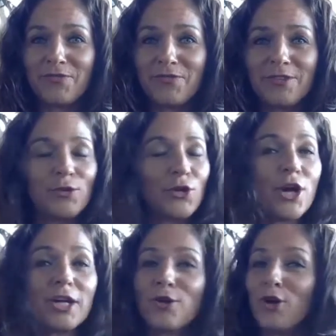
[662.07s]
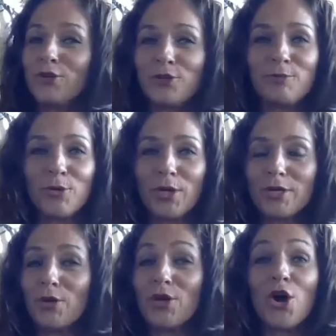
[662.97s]
You're not contributing.
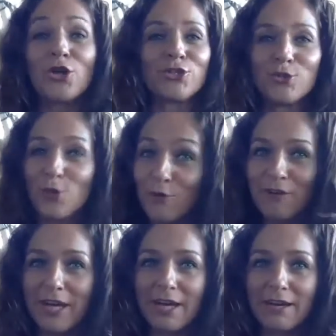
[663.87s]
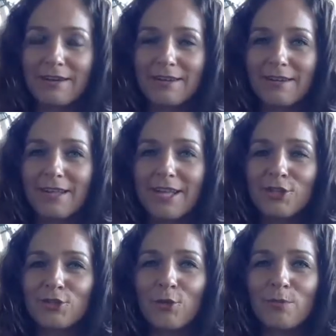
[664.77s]
You're not serving.
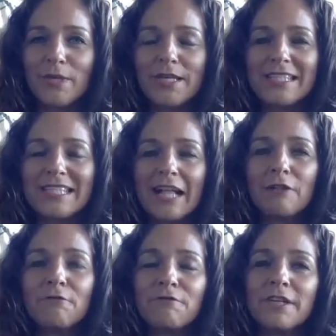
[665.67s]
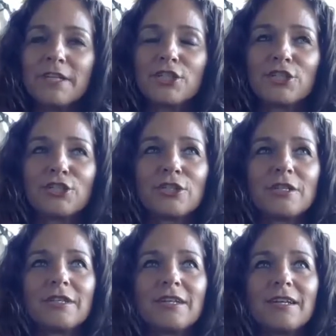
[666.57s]
So being selfish
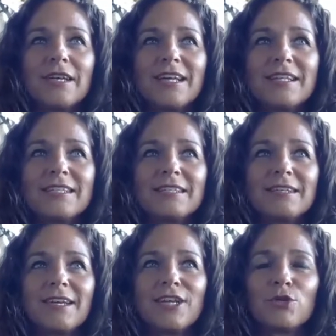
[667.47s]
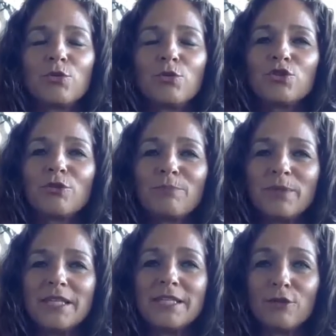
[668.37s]
is a crucial
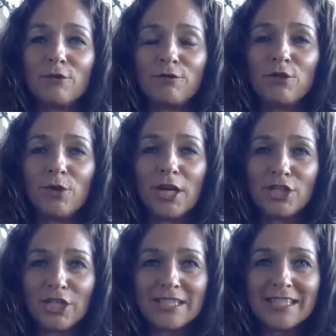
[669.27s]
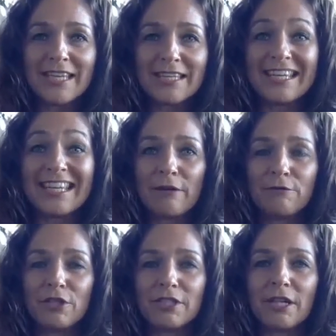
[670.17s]
piece of you actually taking care of
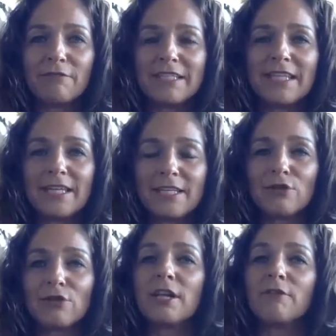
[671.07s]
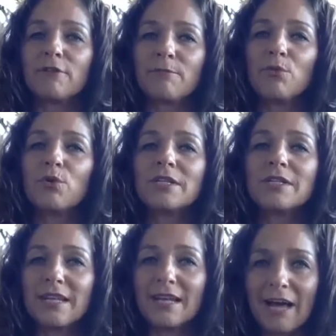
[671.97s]
yourself and taking yourself important
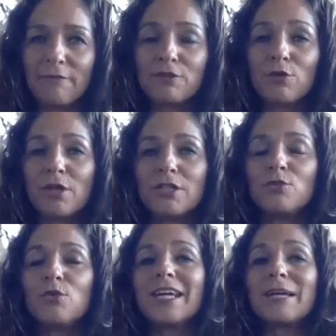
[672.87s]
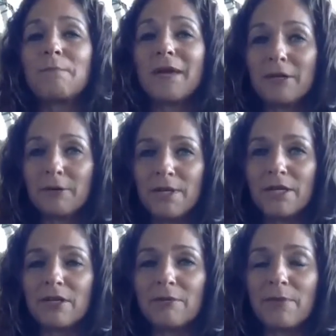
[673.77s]
enough so that you can make a
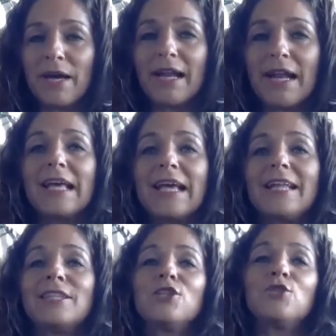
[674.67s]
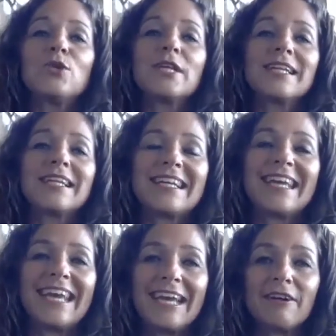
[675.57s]
bigger impact, and then you can
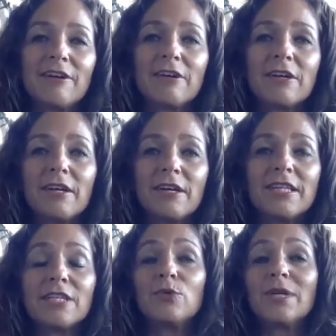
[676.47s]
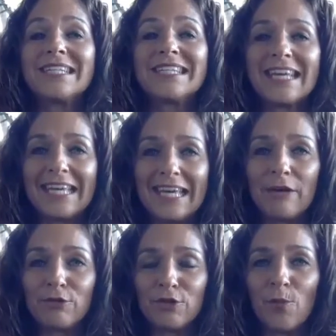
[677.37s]
care, that you can take care
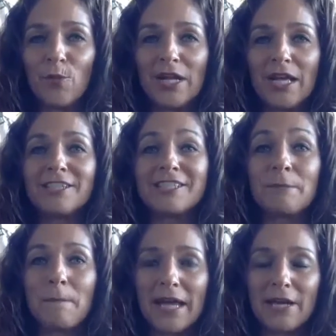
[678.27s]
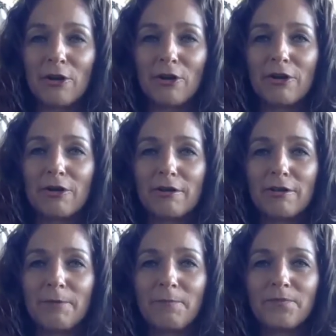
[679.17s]
of someone else better.
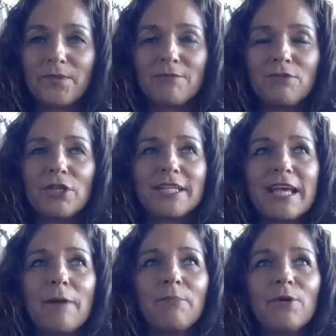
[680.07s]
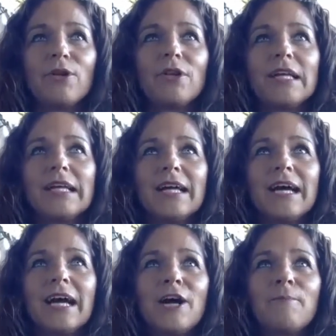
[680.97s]
Give you an example.
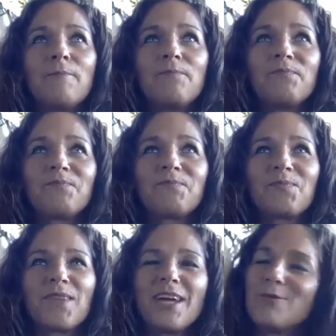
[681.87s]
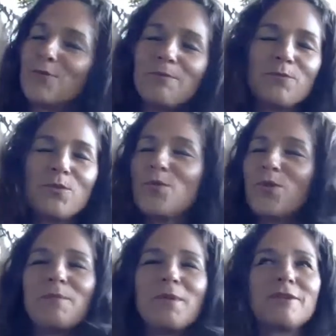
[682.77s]
And we
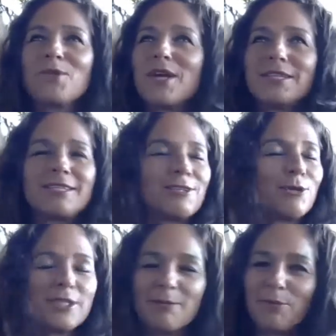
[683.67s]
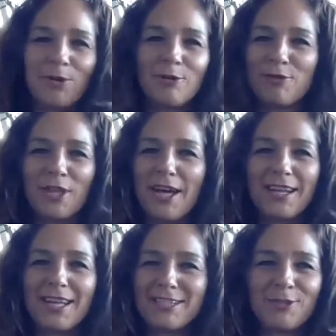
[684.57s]
women, we are so typical for that.
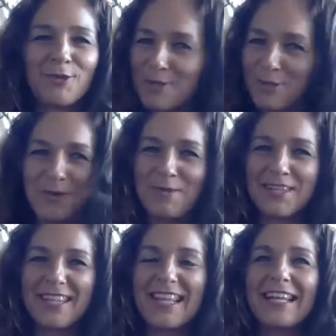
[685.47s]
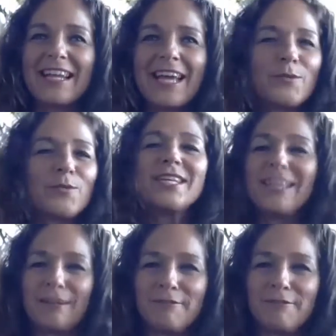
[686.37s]
Like so many women, like we give.